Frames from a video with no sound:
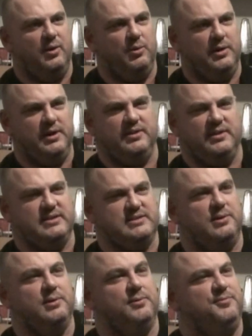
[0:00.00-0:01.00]
I wanted the
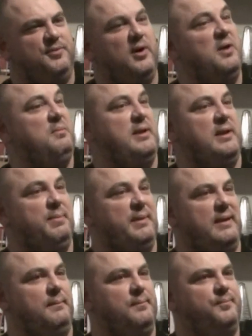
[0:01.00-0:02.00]
guitar to fight me a bit.